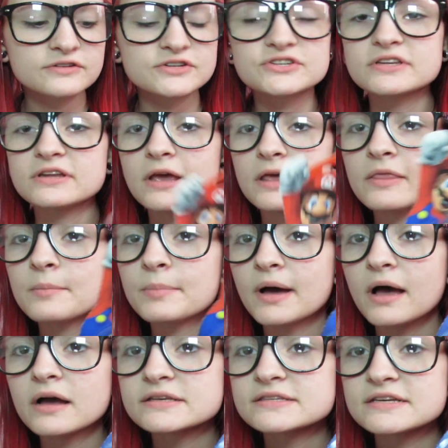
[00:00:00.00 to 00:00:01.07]
just in the
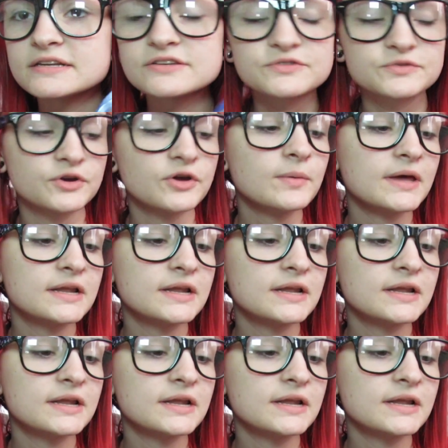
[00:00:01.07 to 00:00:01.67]
box in his room,